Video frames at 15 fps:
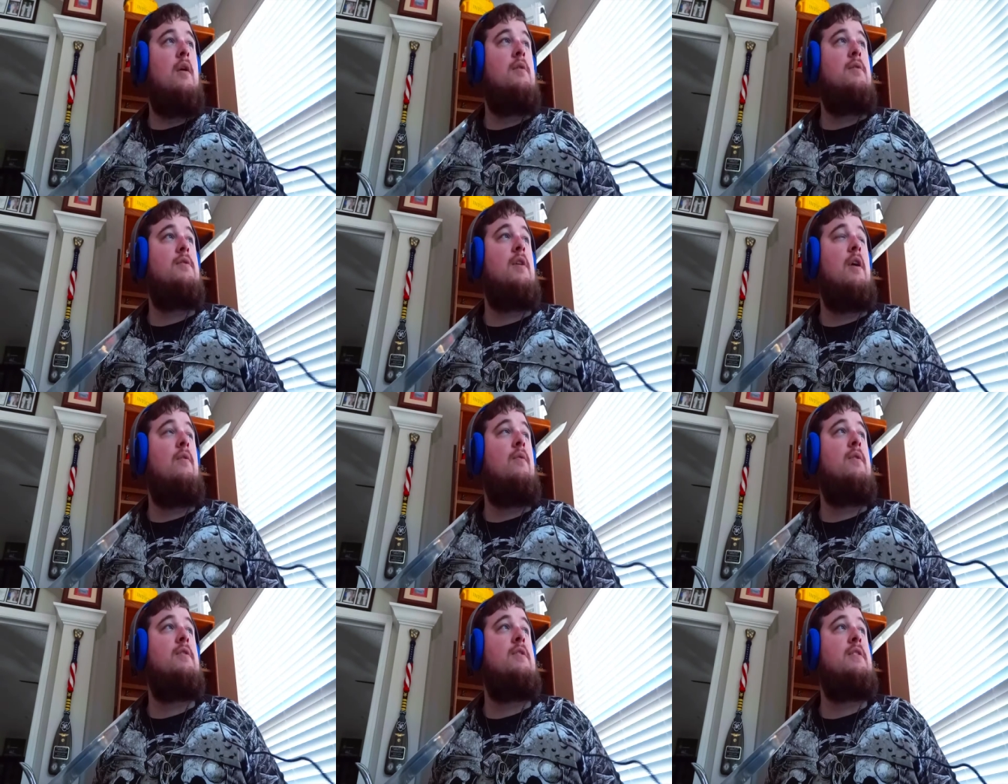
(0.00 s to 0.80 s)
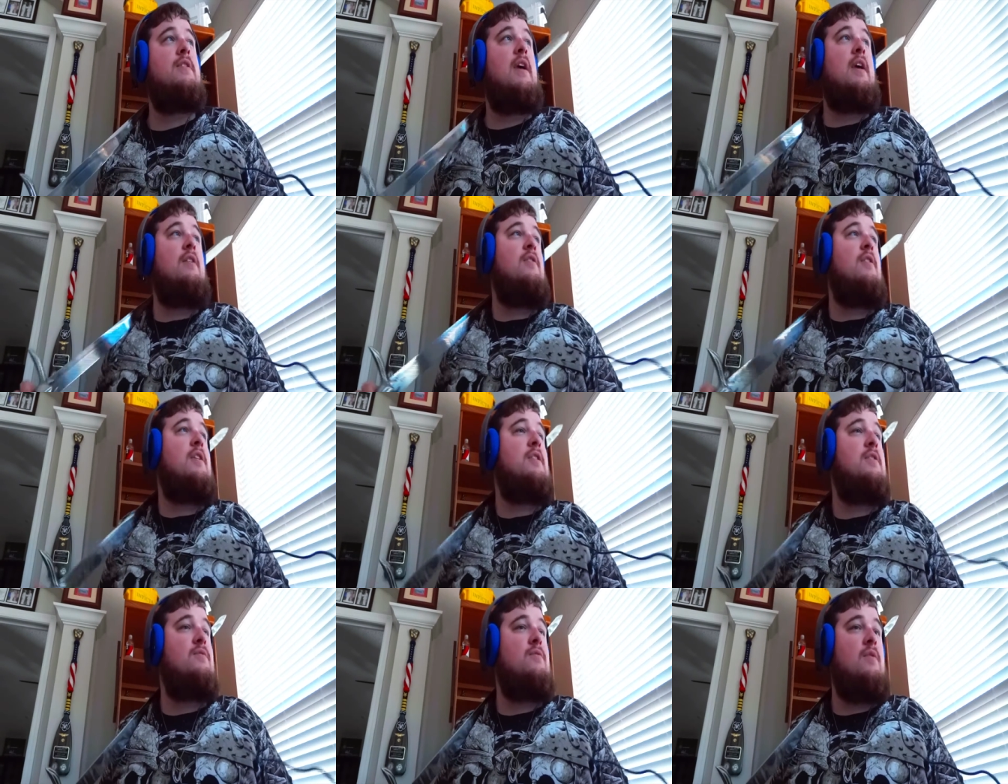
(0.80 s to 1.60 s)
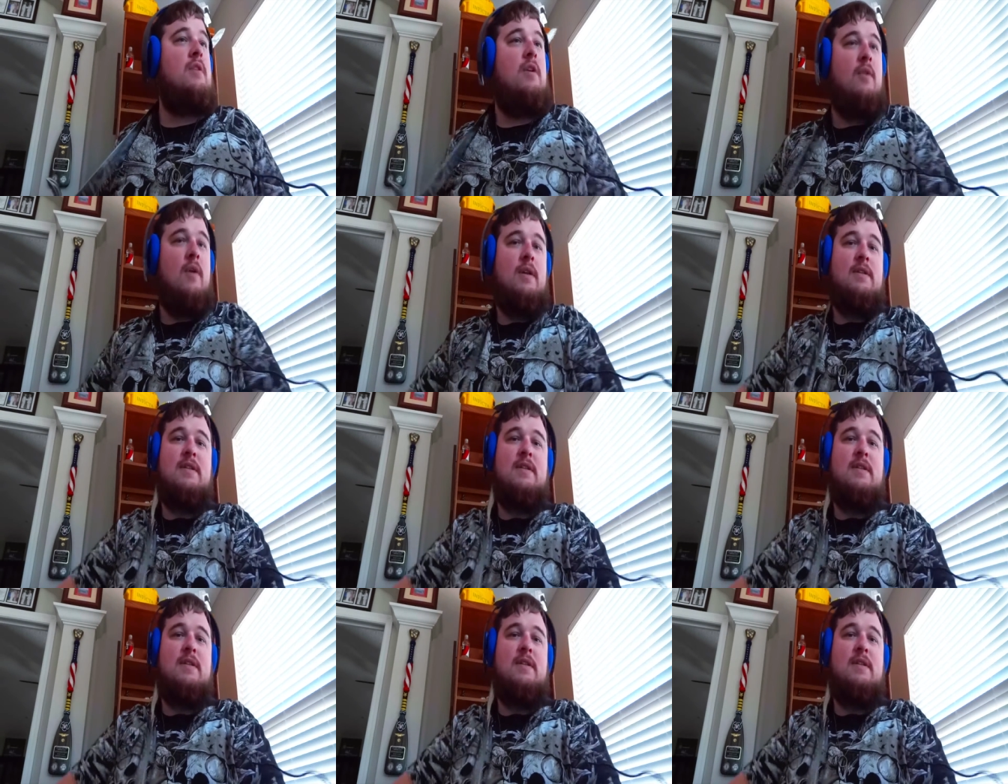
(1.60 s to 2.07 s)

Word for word: So, just taking a look at this. You know what?